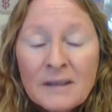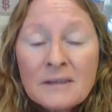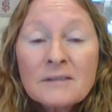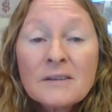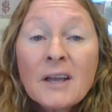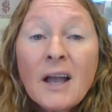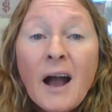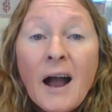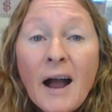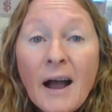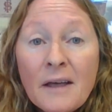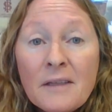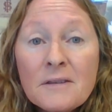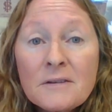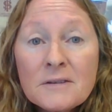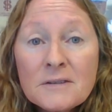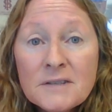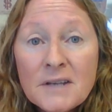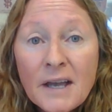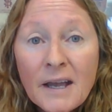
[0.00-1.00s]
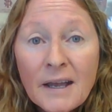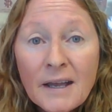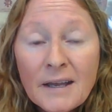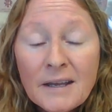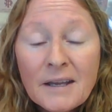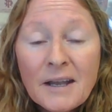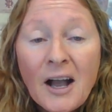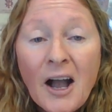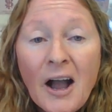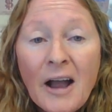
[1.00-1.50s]
The other
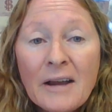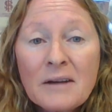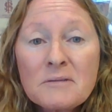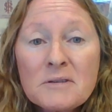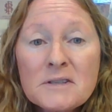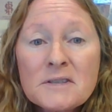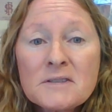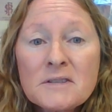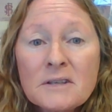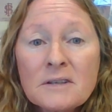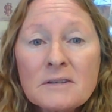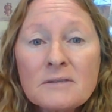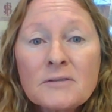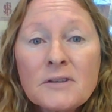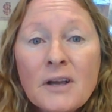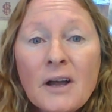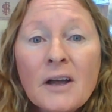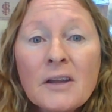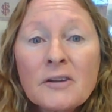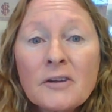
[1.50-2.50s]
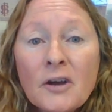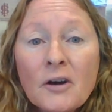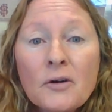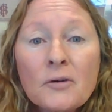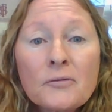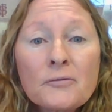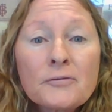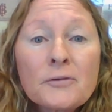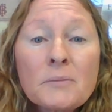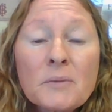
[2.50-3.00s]
day, I received a
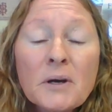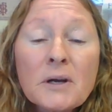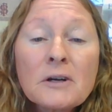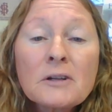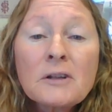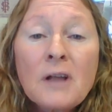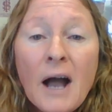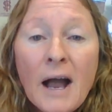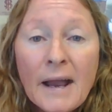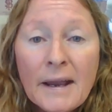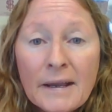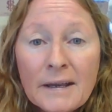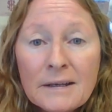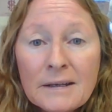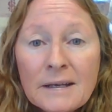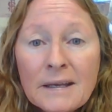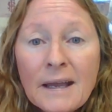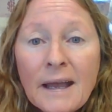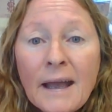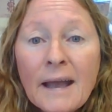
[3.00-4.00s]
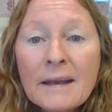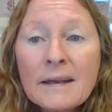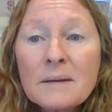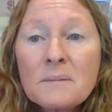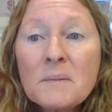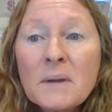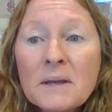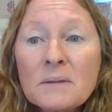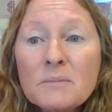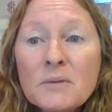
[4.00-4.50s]
note from a client, and
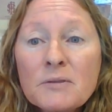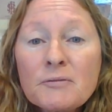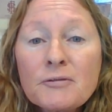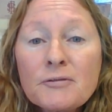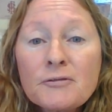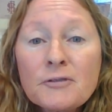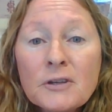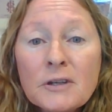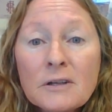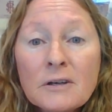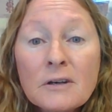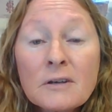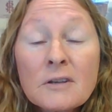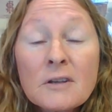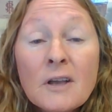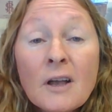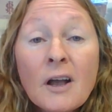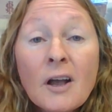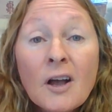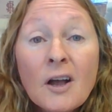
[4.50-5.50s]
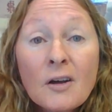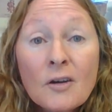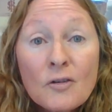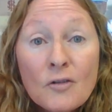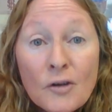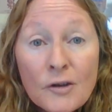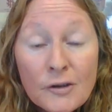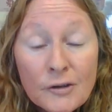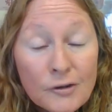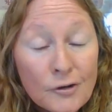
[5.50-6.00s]
it made me feel
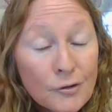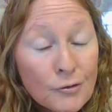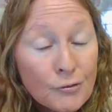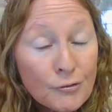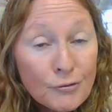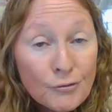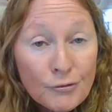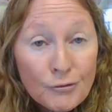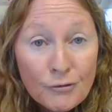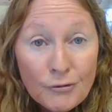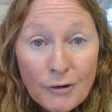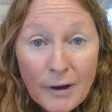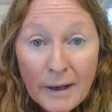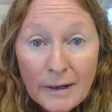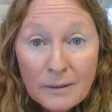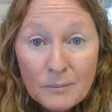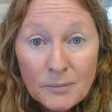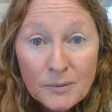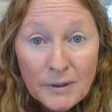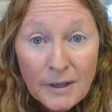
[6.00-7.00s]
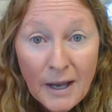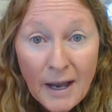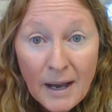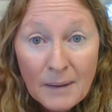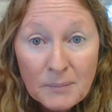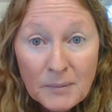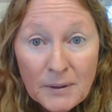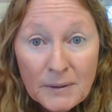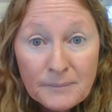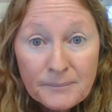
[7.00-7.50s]
incredibly
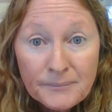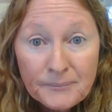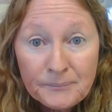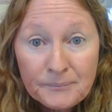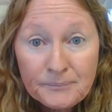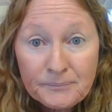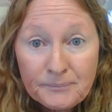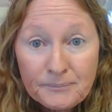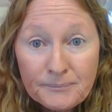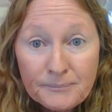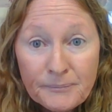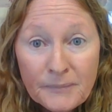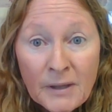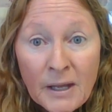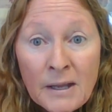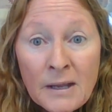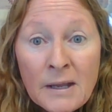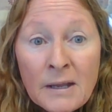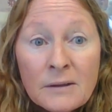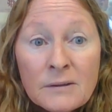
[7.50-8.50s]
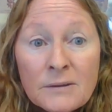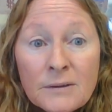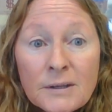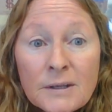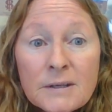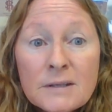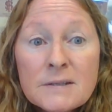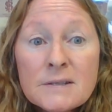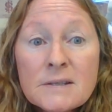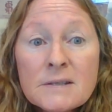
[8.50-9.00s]
happy.
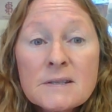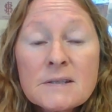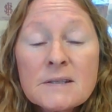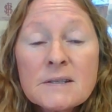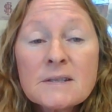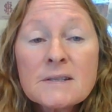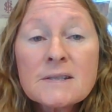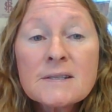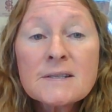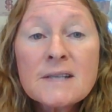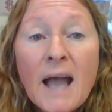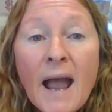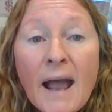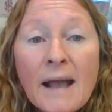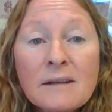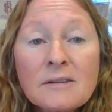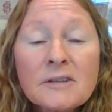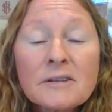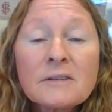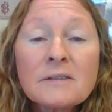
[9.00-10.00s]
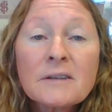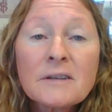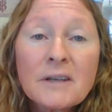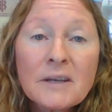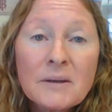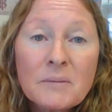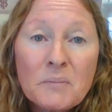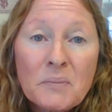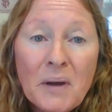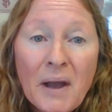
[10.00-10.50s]
This is exactly
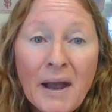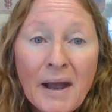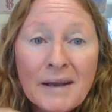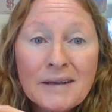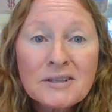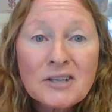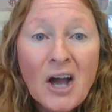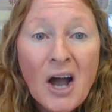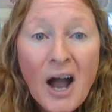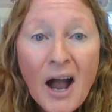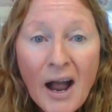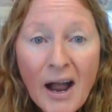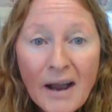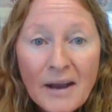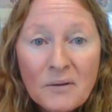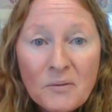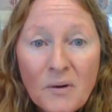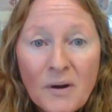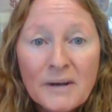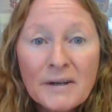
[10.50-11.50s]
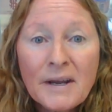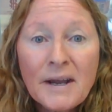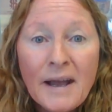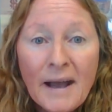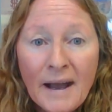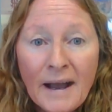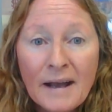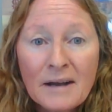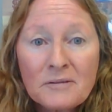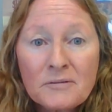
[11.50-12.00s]
the impact I want to
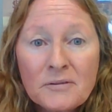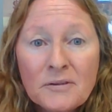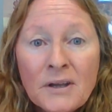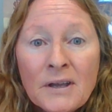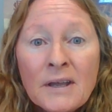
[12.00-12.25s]
have.